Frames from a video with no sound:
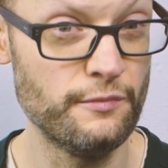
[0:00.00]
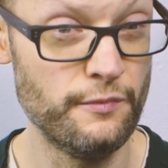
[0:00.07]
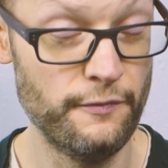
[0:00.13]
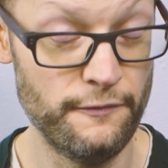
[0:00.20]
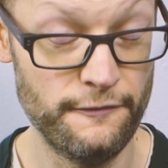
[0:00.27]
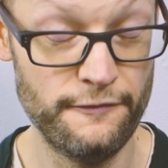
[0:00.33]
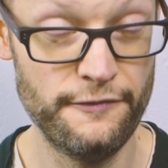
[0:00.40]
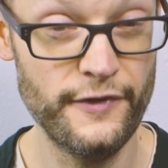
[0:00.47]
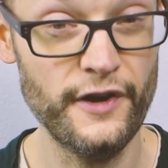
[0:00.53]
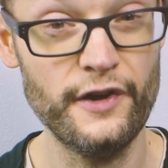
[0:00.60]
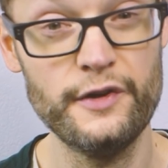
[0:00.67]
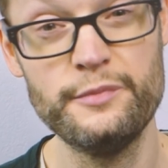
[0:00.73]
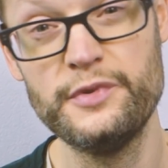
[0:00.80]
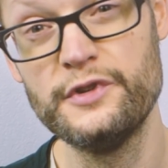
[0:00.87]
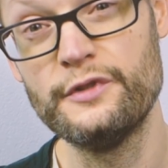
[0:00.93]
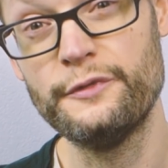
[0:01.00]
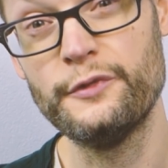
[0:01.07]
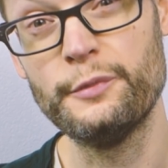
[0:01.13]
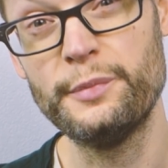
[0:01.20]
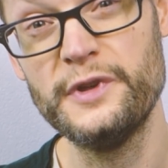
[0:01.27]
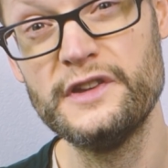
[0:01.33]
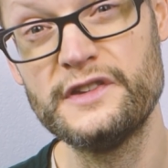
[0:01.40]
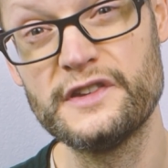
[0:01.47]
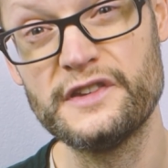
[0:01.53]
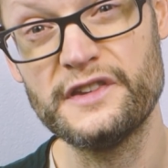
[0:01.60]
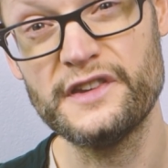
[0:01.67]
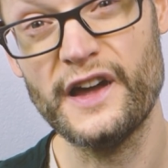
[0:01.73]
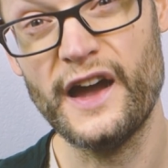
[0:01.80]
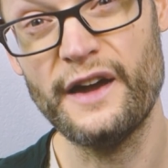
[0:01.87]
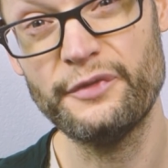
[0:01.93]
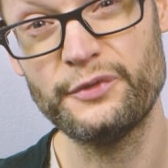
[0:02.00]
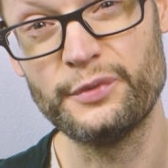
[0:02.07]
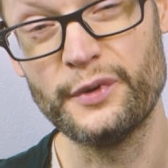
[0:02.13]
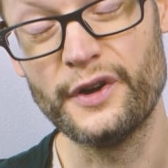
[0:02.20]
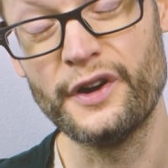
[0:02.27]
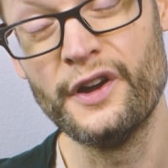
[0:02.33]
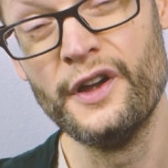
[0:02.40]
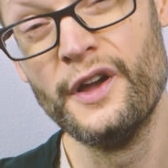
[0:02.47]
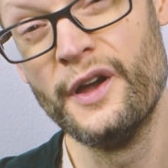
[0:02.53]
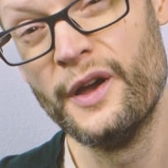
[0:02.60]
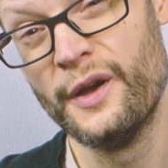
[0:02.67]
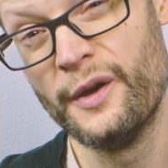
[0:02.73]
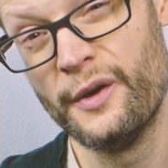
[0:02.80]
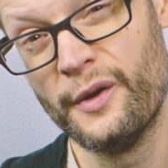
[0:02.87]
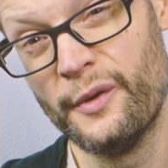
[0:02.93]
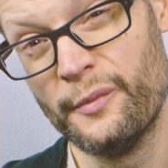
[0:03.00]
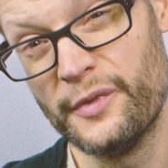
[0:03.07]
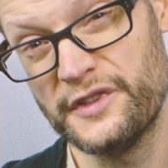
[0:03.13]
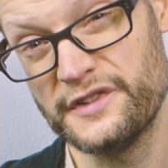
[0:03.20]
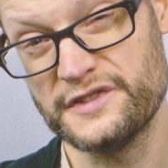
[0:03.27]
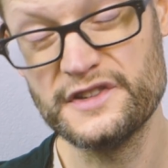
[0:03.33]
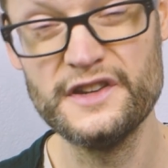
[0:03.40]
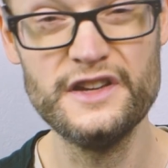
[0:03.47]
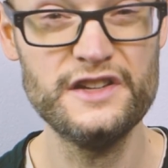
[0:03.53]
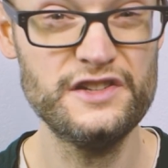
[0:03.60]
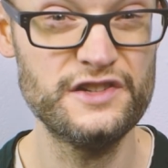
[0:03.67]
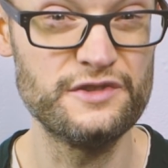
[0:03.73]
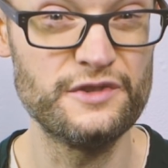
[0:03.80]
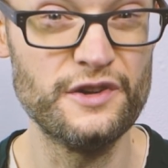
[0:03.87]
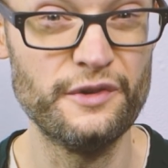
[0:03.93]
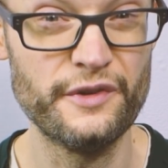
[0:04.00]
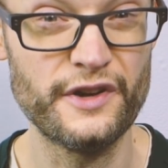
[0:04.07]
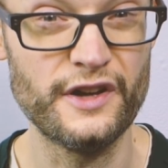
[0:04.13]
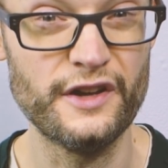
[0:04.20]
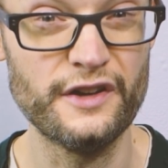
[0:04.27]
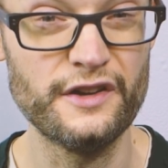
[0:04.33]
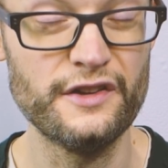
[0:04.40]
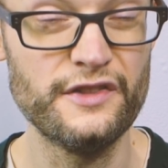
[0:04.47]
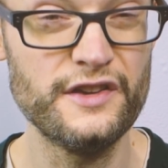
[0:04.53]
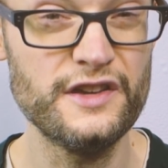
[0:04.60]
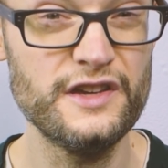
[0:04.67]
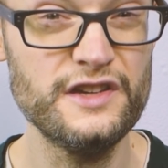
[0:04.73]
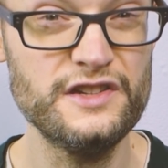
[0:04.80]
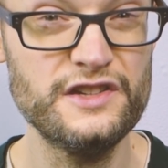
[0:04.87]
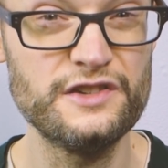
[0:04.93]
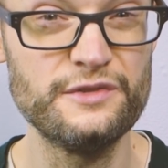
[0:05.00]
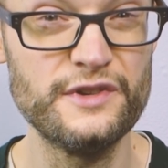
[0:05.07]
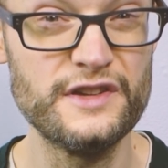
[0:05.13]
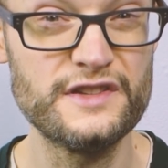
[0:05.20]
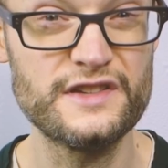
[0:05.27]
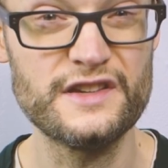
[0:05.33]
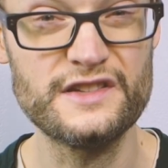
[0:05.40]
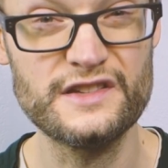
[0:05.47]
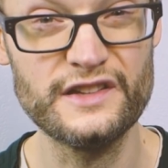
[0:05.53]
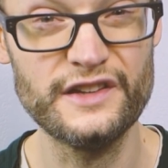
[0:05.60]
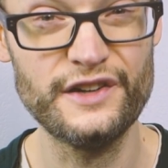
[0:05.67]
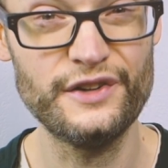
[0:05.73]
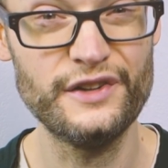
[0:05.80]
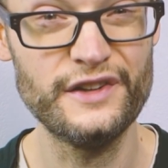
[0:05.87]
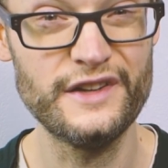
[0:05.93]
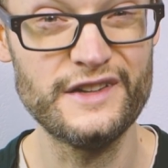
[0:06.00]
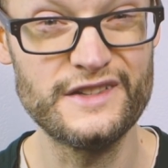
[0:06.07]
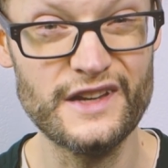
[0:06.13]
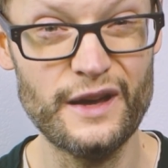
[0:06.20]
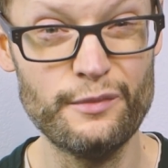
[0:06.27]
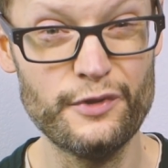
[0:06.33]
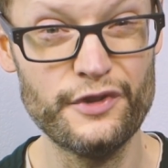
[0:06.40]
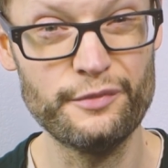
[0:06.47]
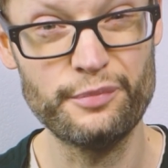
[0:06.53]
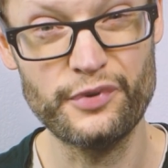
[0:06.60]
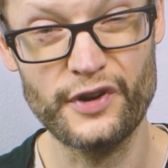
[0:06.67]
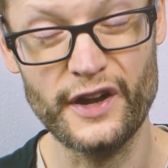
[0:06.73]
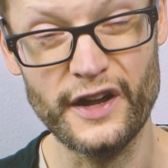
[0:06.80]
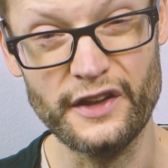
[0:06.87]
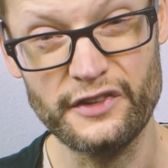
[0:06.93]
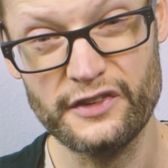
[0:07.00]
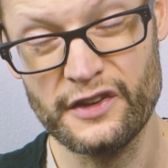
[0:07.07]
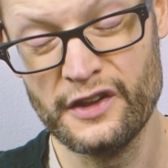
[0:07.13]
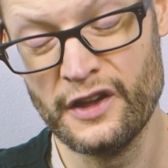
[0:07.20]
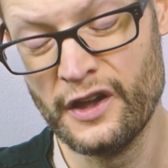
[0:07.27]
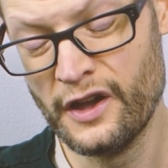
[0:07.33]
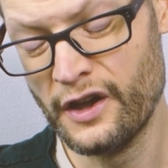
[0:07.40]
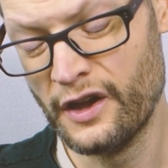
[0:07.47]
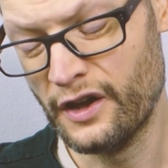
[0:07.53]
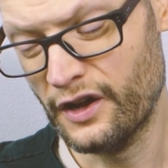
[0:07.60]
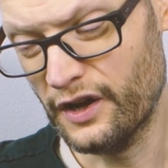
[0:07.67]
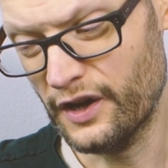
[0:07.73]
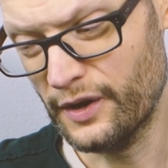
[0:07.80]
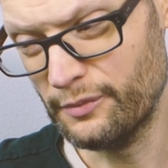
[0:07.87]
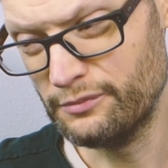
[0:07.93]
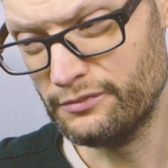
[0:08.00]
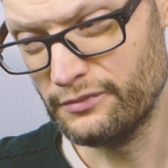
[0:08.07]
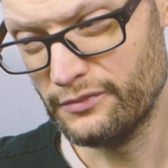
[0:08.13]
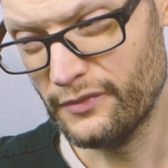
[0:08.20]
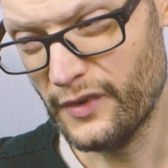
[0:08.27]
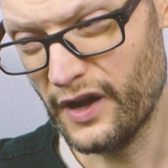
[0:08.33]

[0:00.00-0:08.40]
very beautiful piece of software, but there's an issue going on. The issue is it's literally double the price. I